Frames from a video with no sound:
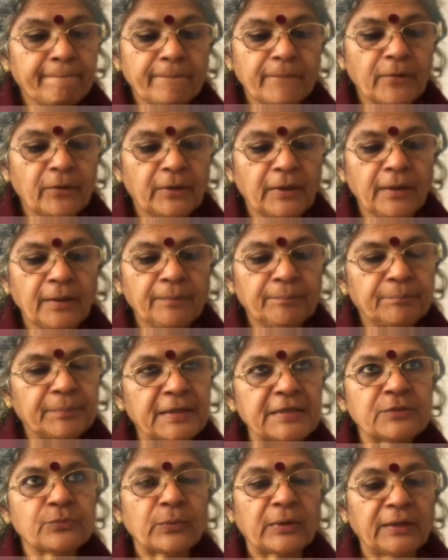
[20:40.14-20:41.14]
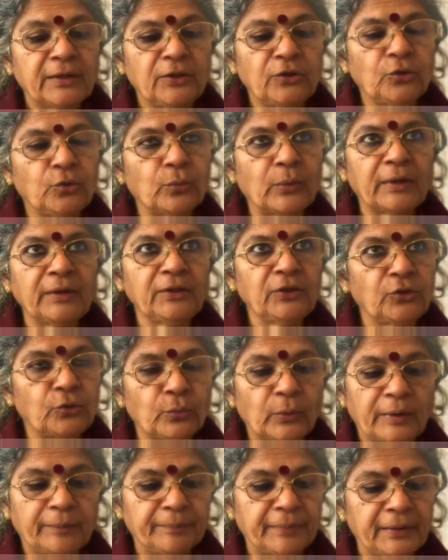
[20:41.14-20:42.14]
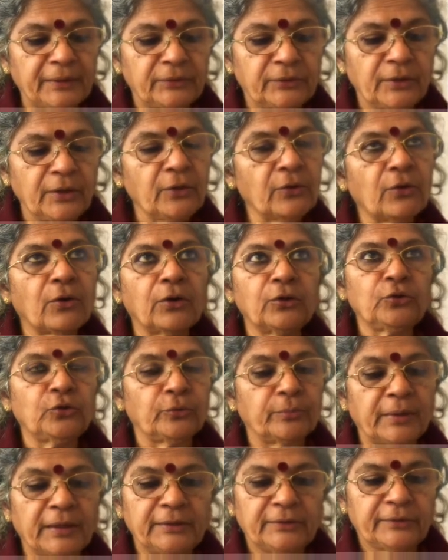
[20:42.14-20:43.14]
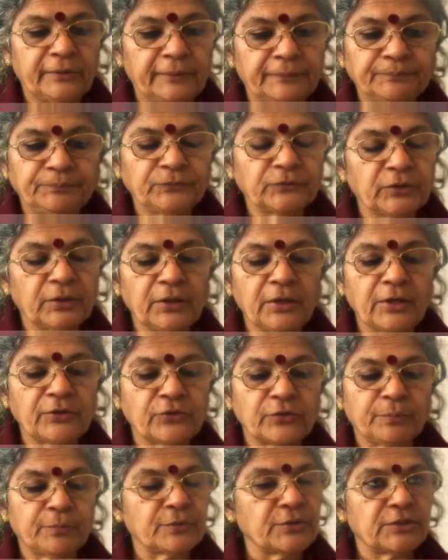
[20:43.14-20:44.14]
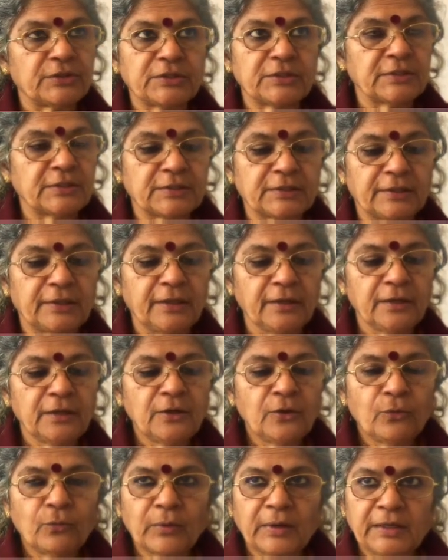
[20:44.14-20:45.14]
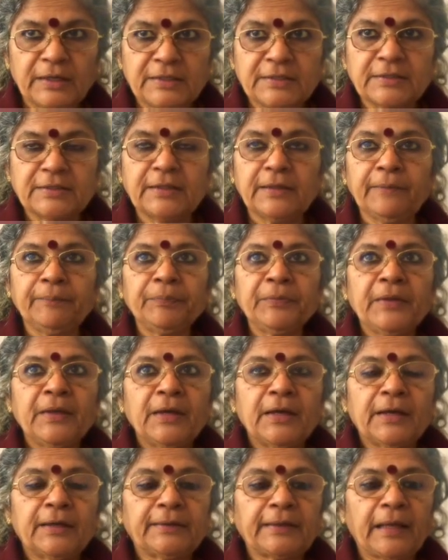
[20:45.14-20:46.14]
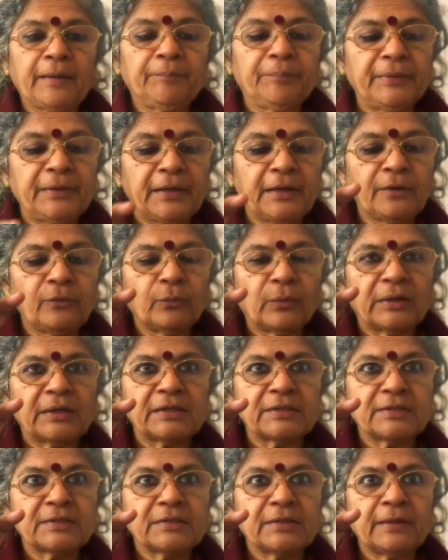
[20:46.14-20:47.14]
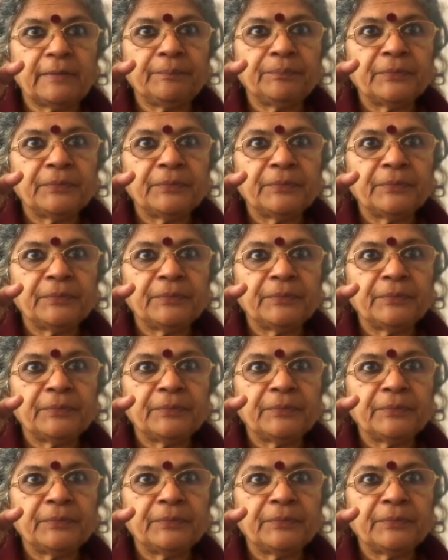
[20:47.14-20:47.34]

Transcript: Okay, plus 1 into 1 into 1 by 3 or 2 by 3. Okay, I suppose this is clear. 1 is the time period, 1 is the